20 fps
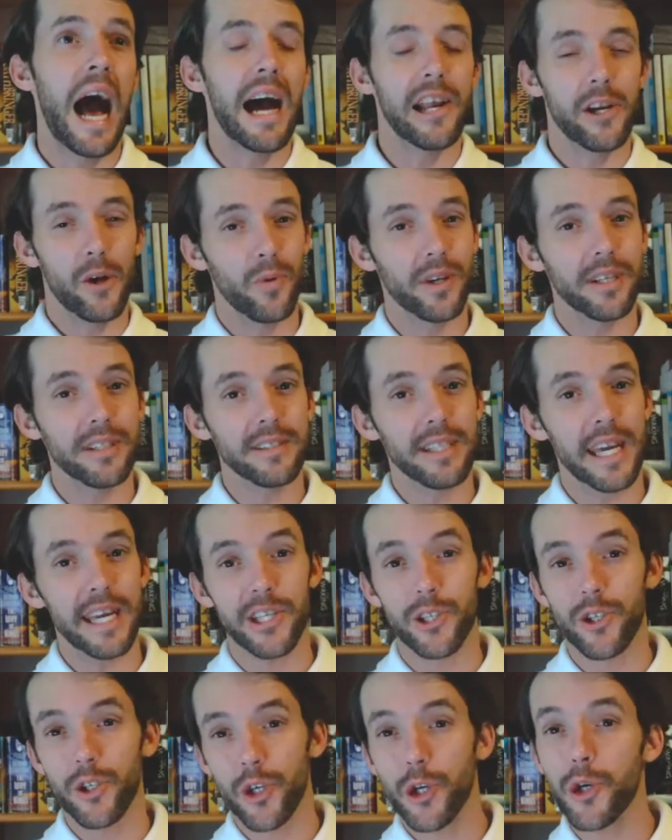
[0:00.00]
I don't want to
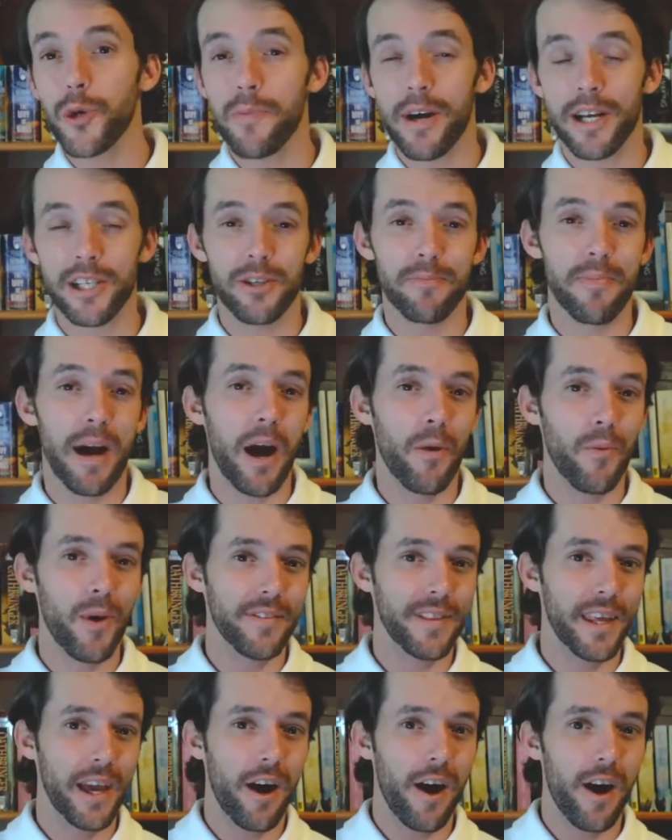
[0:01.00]
say too much about
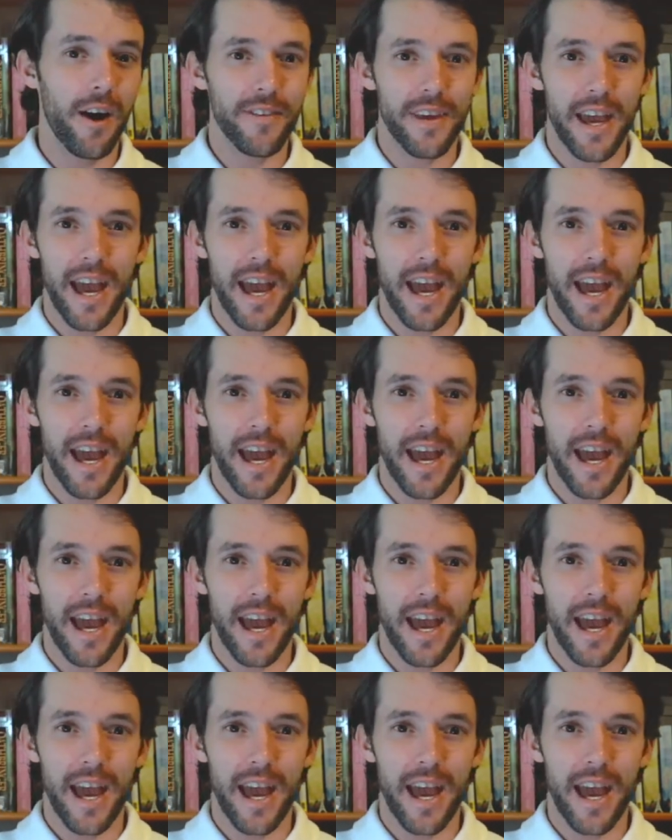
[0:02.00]
what they are.